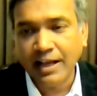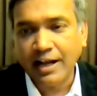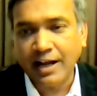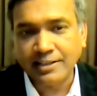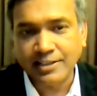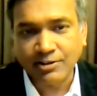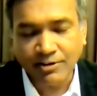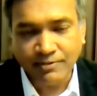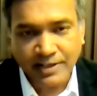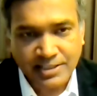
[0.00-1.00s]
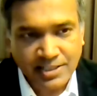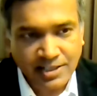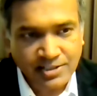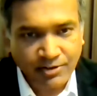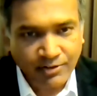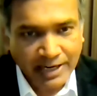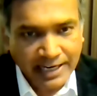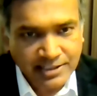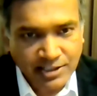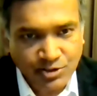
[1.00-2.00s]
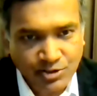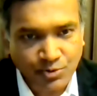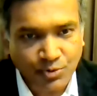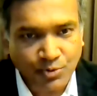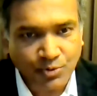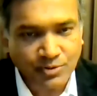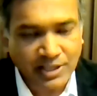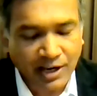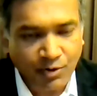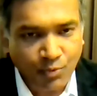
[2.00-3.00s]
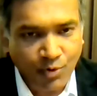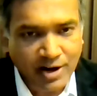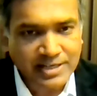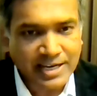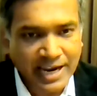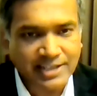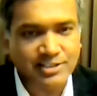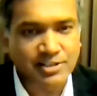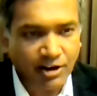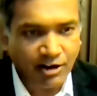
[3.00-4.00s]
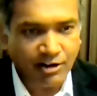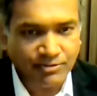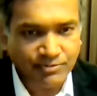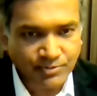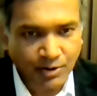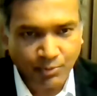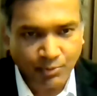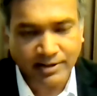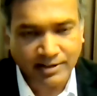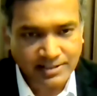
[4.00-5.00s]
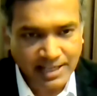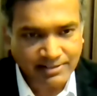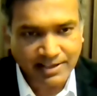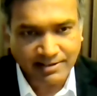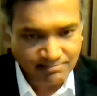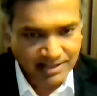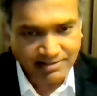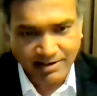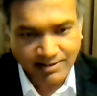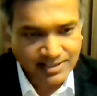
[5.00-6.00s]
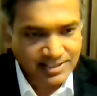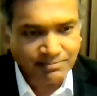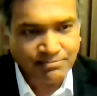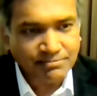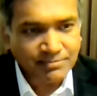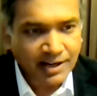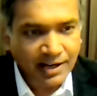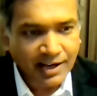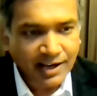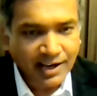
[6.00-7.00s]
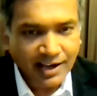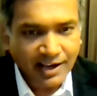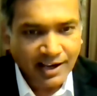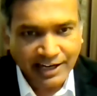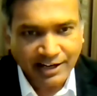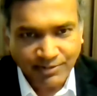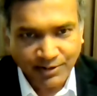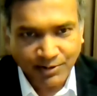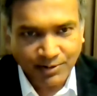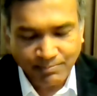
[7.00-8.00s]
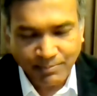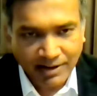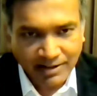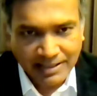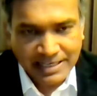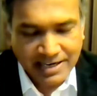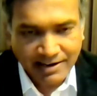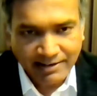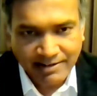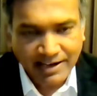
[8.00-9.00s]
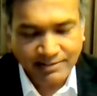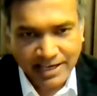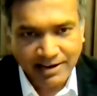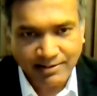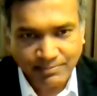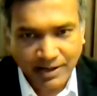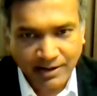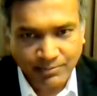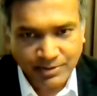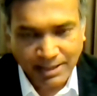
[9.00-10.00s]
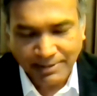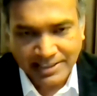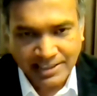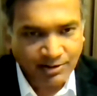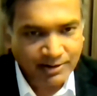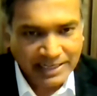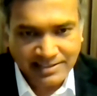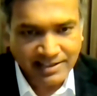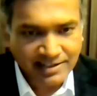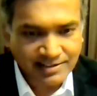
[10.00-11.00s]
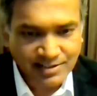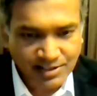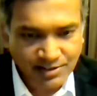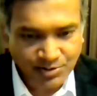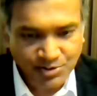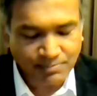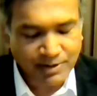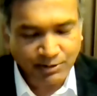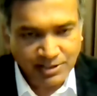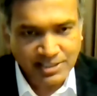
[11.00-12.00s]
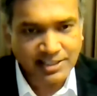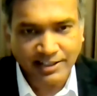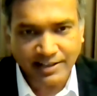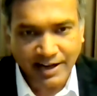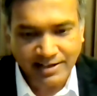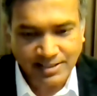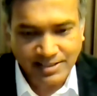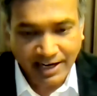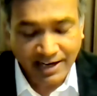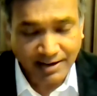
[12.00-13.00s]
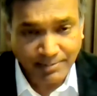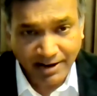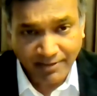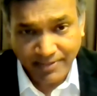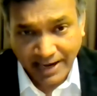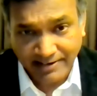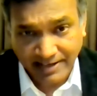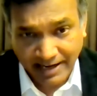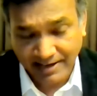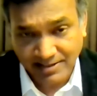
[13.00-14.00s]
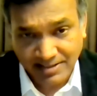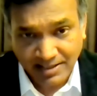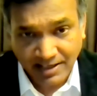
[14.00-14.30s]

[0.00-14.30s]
the convention related to the working age of workers. I think there is some kind of lee area there of 17 or 18 years should be considered as a child labor, and that has